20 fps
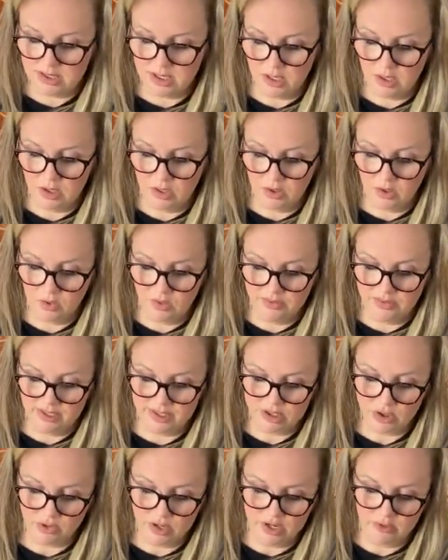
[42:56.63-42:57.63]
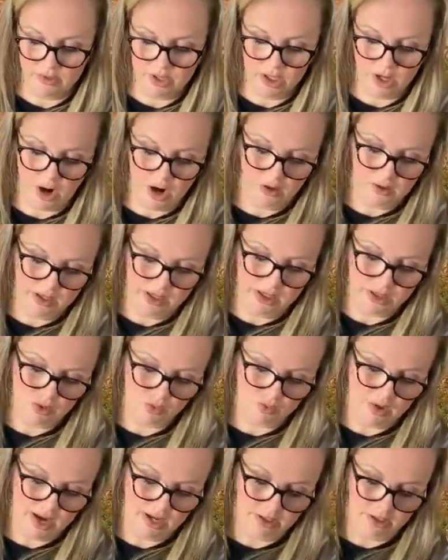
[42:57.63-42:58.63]
So this greenery garland
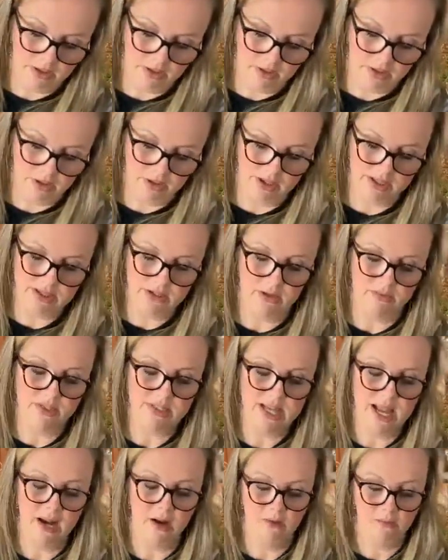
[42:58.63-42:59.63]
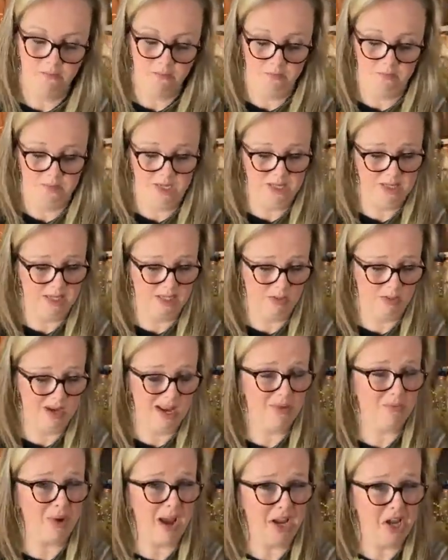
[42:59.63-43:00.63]
is regular. I saw the tag on this
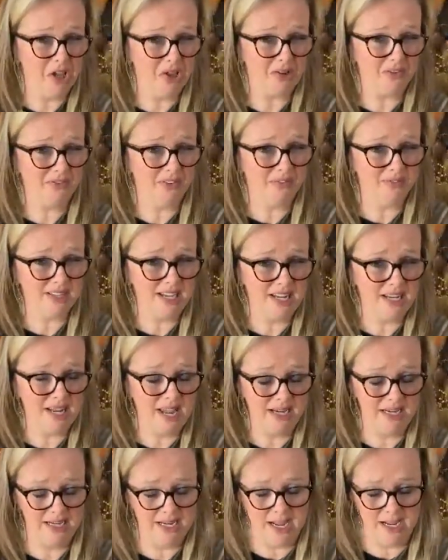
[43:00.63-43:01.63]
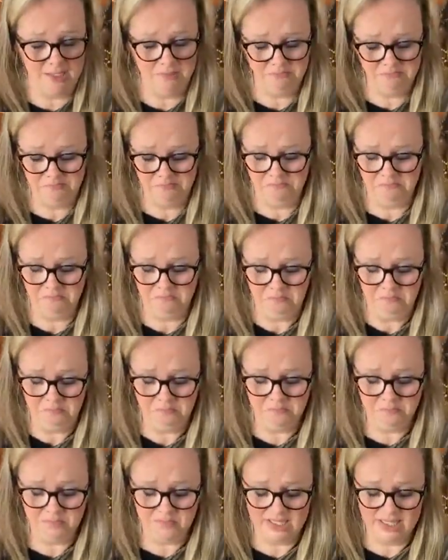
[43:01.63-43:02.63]
one. Regular $15.99.
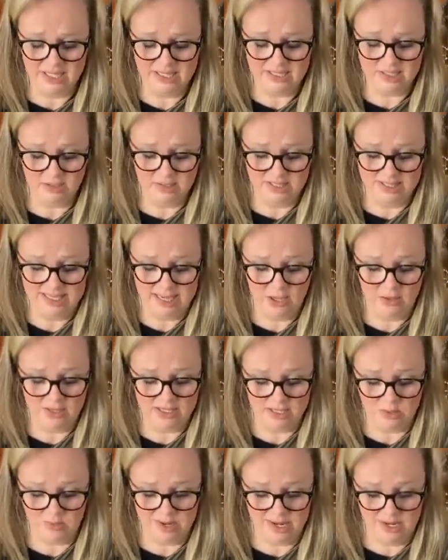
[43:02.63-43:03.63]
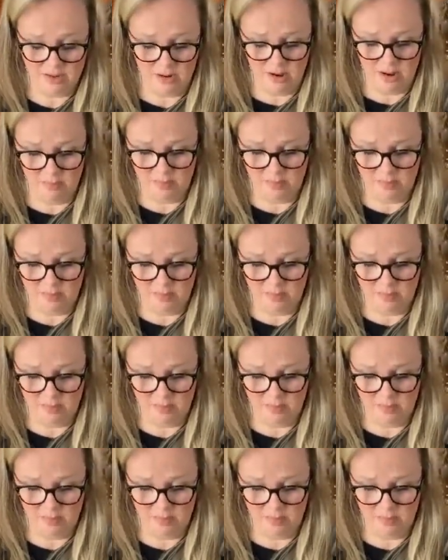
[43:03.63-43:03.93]
It's on sale this week at